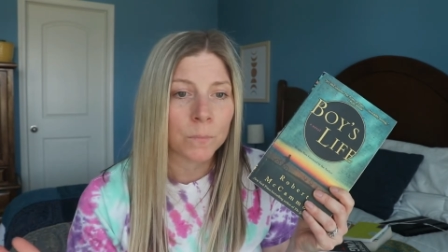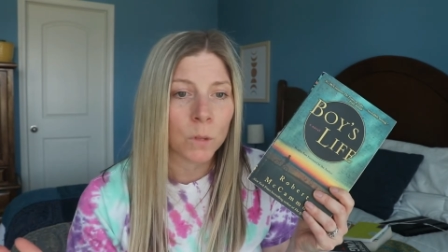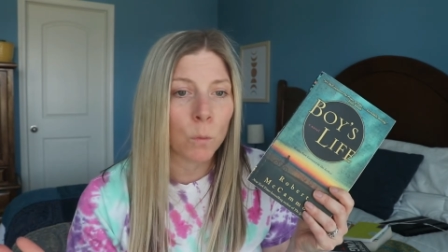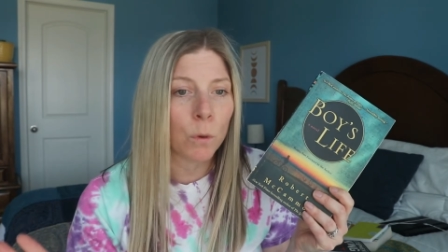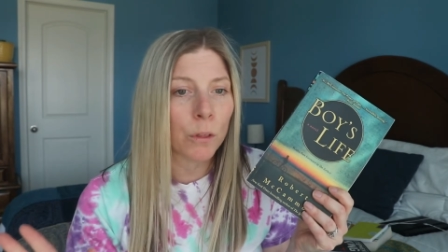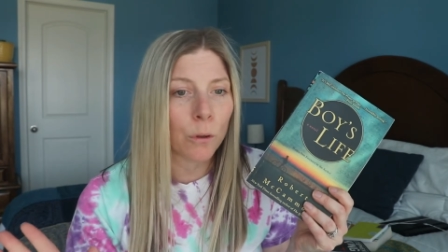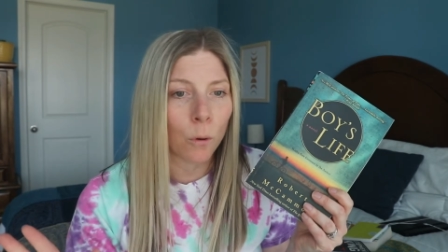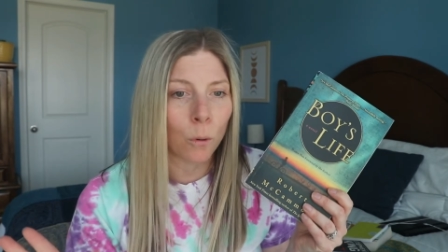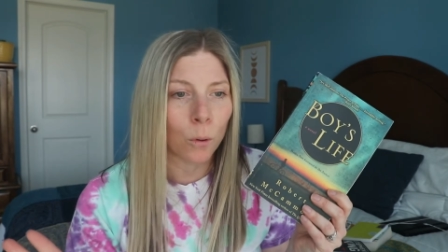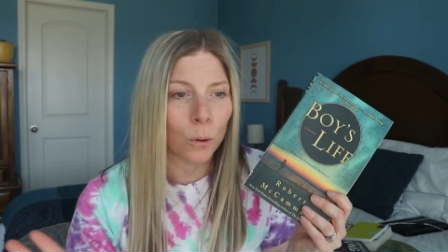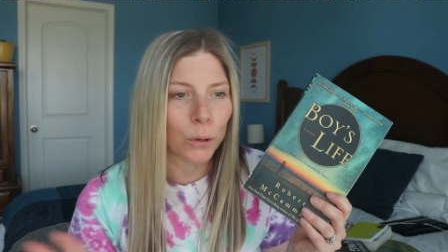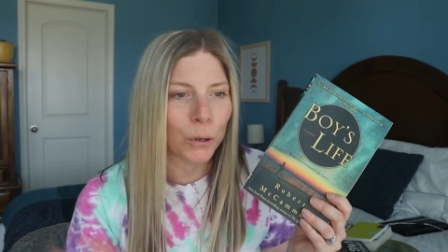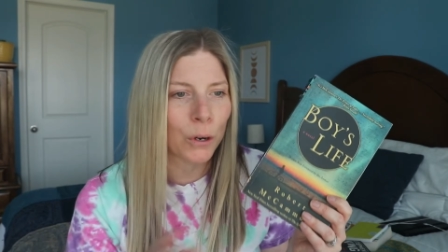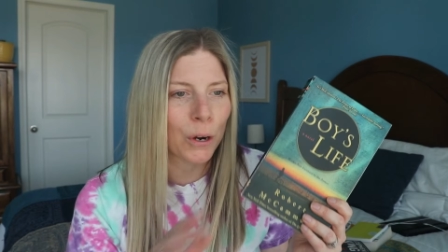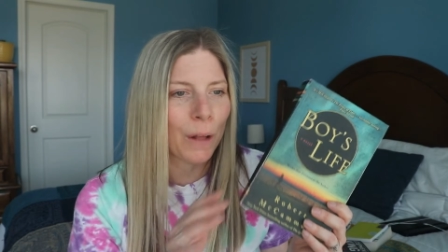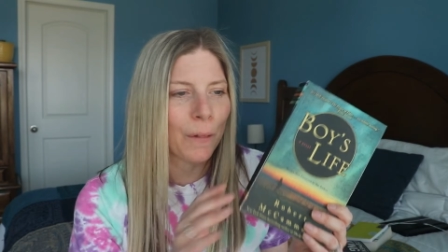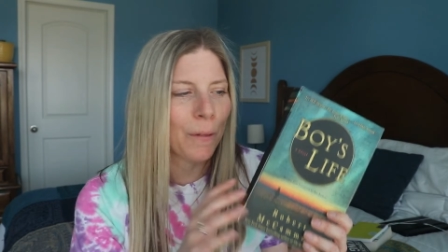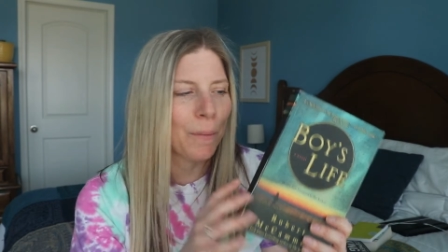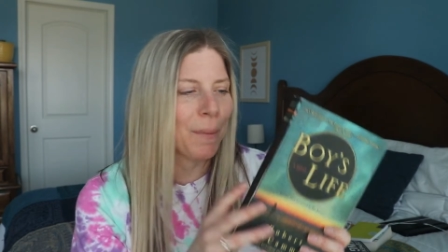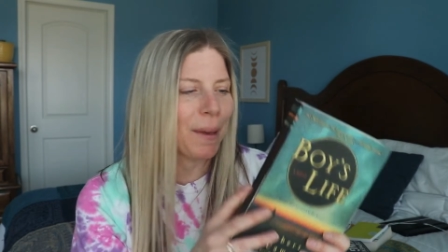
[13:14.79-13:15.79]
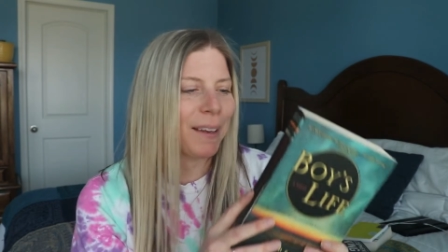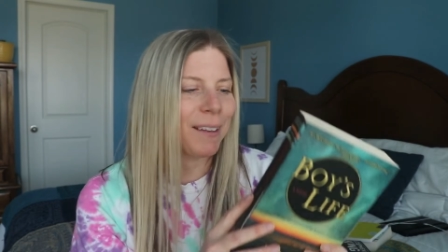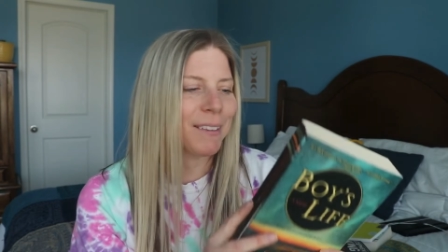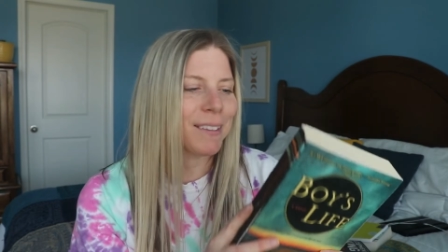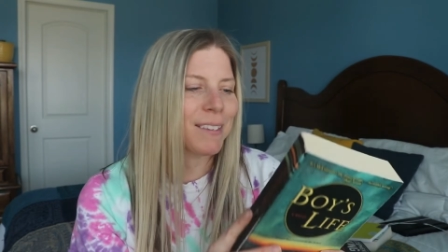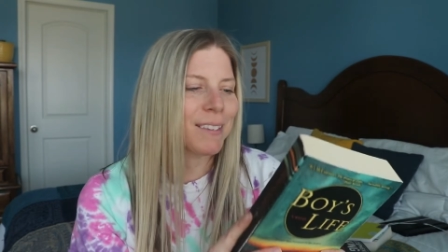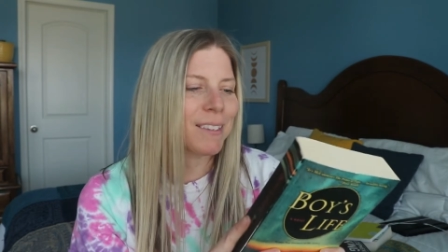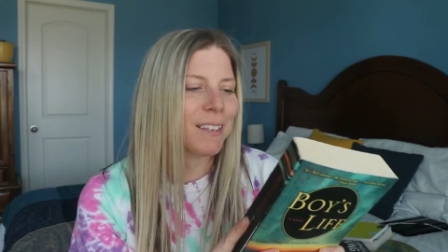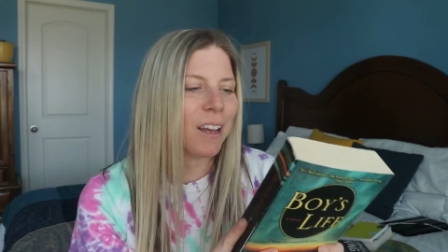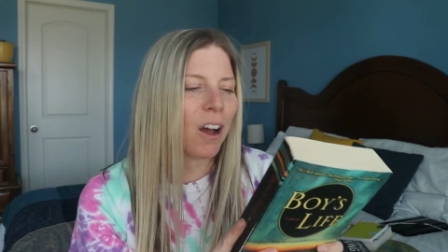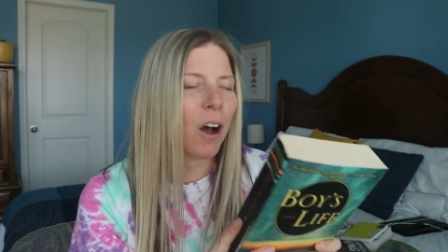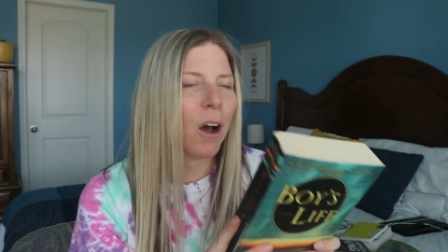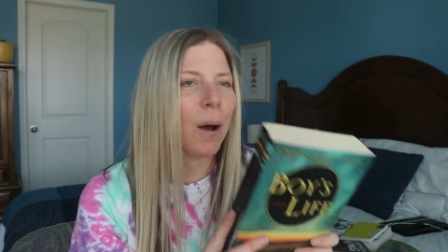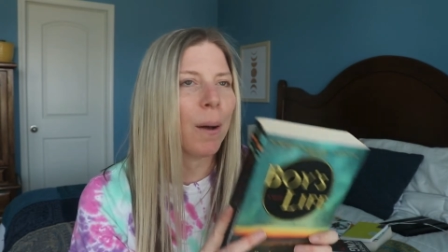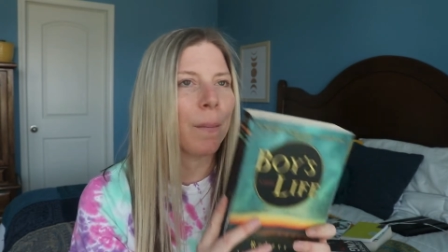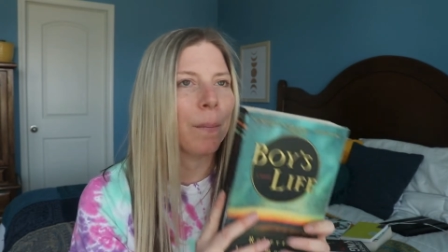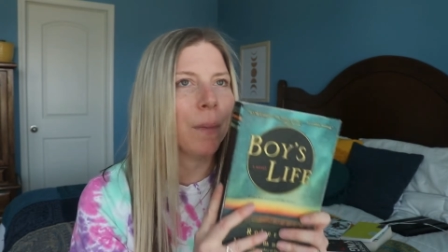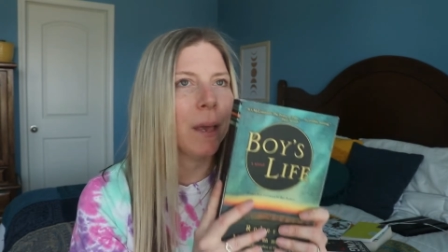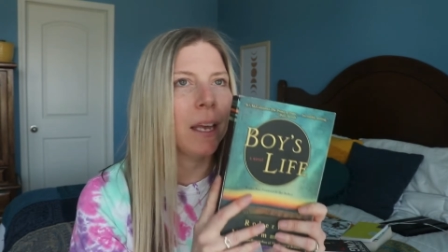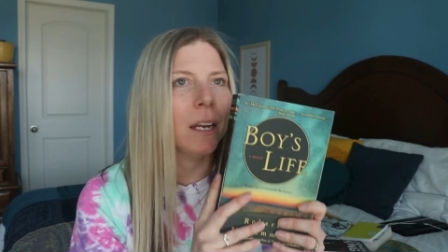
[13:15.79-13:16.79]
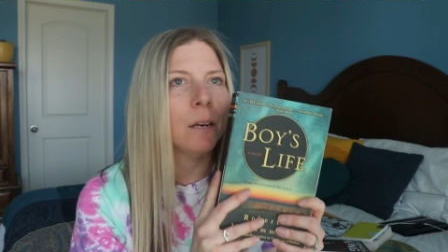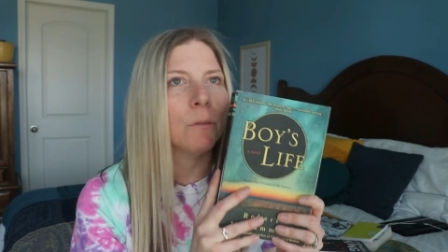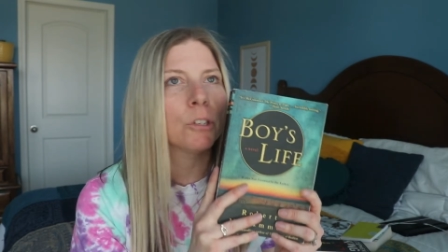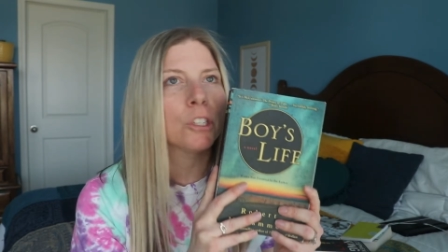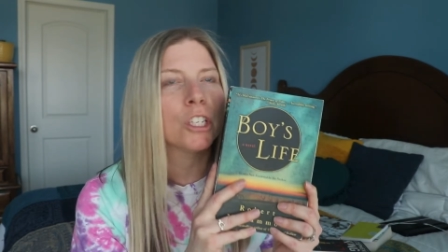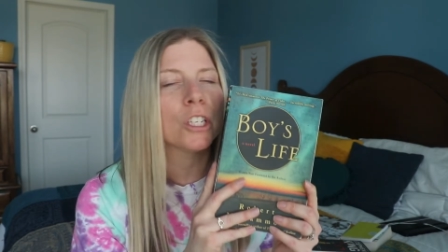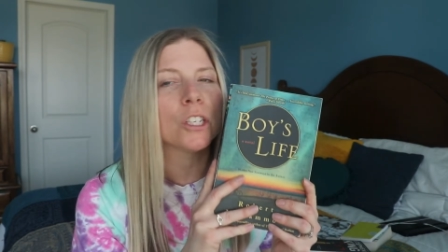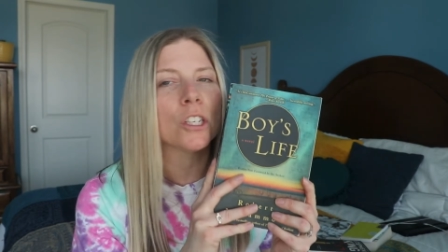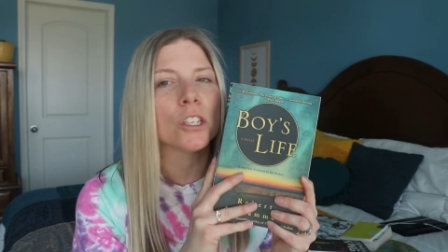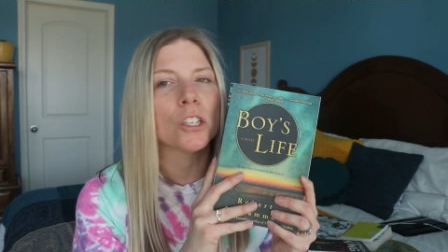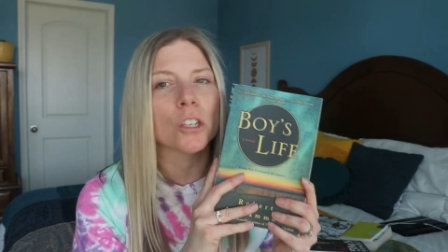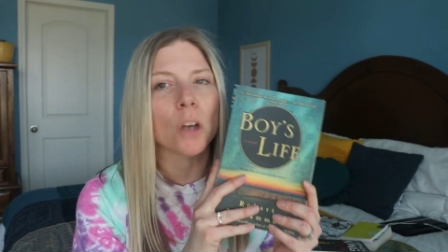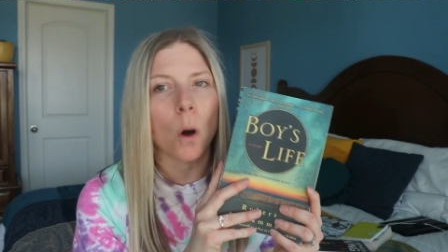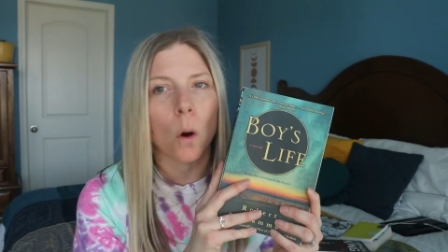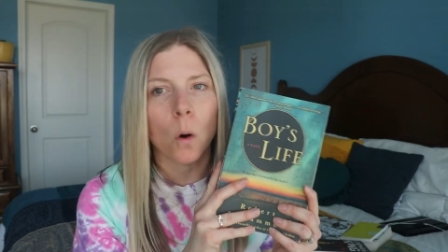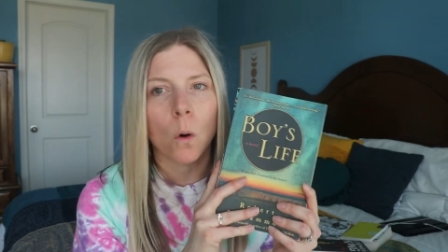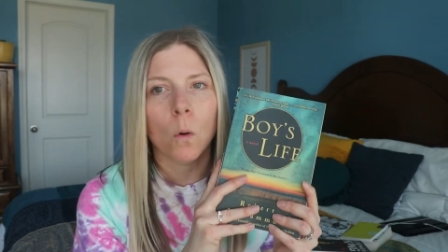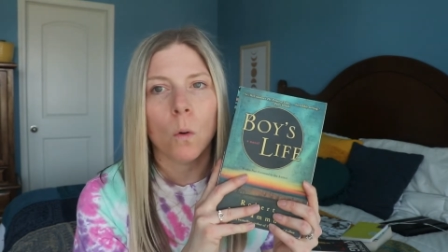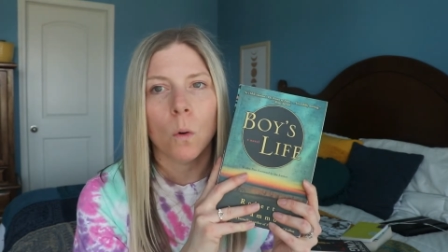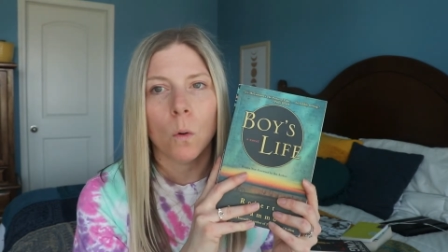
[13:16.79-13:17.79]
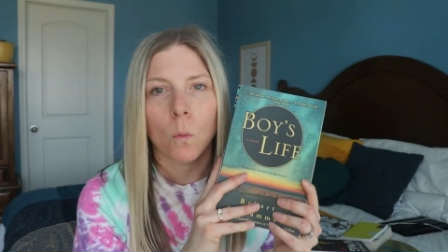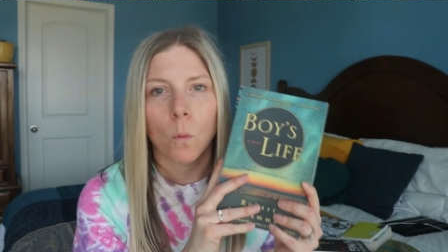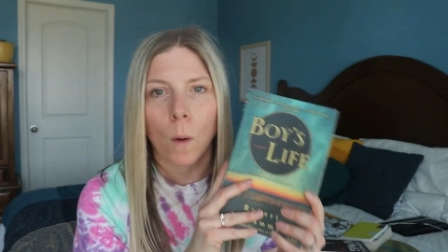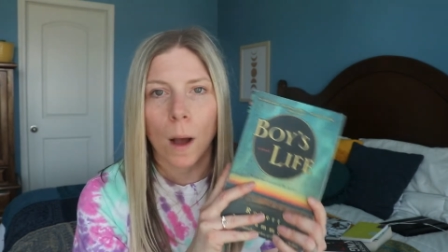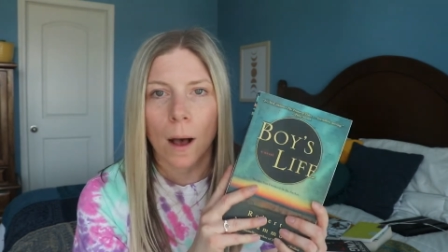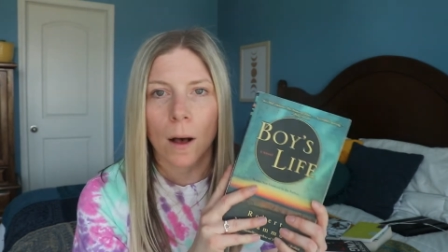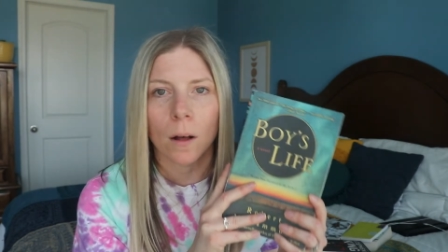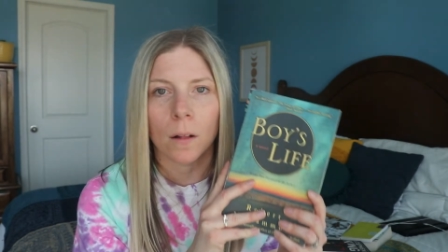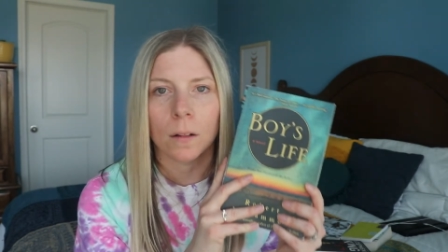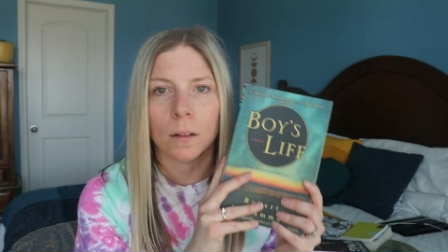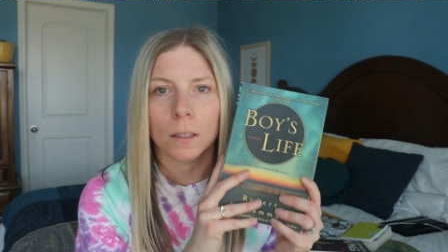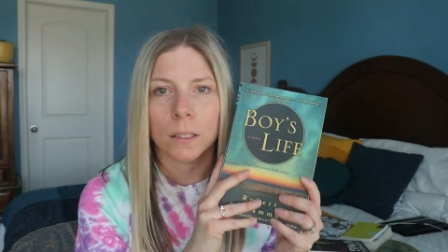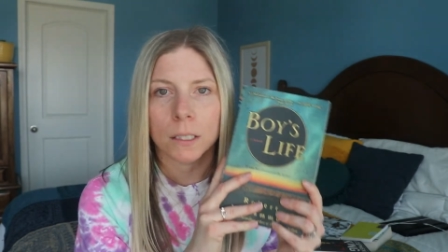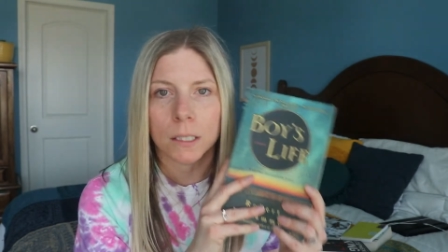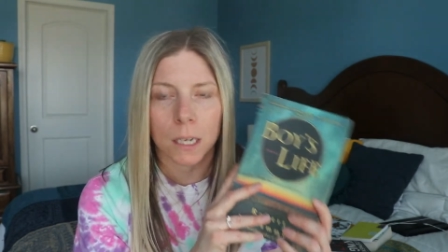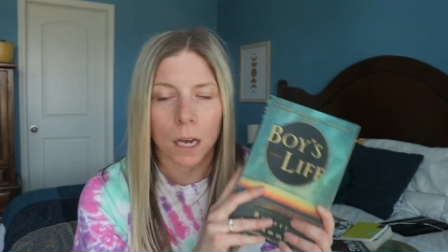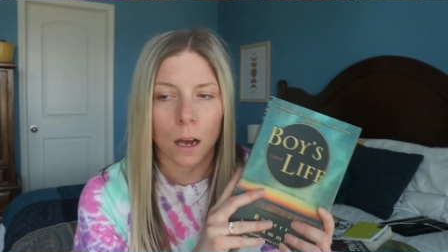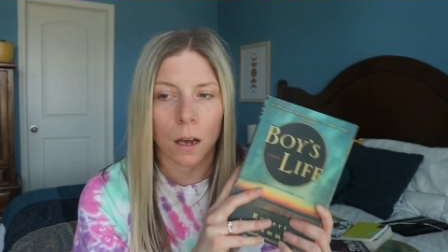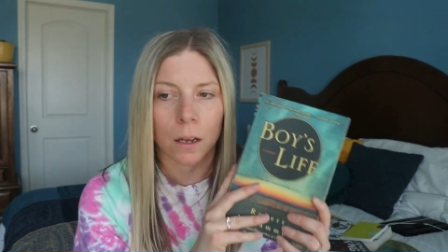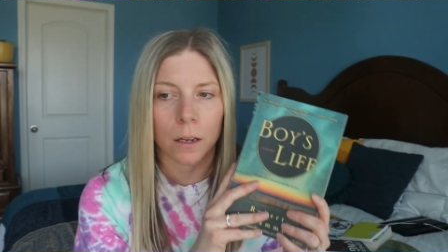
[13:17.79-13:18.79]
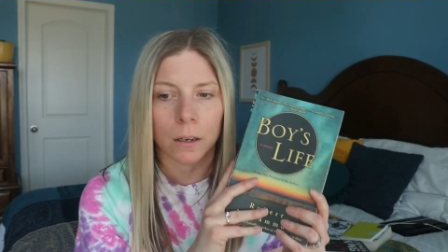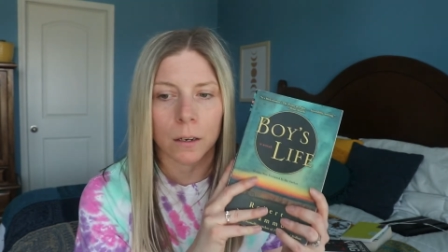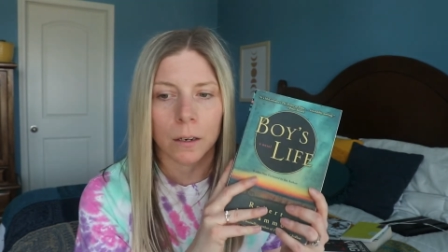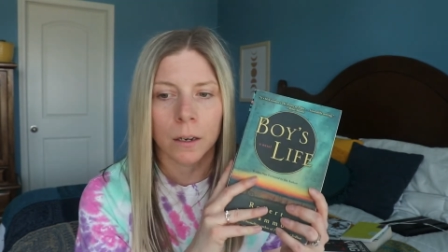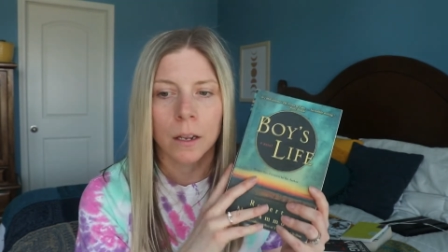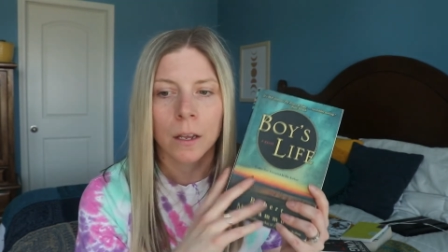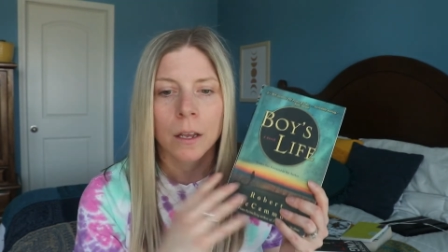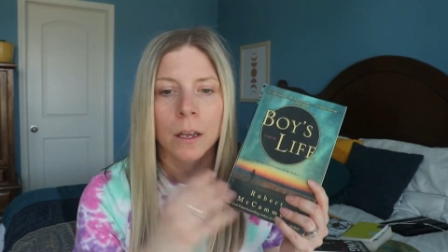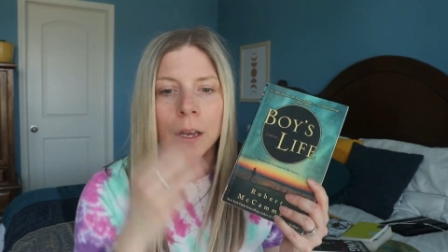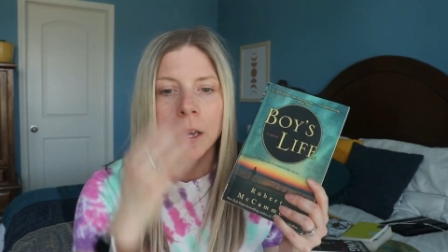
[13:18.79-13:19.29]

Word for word: with horror elements um, and it was just so well done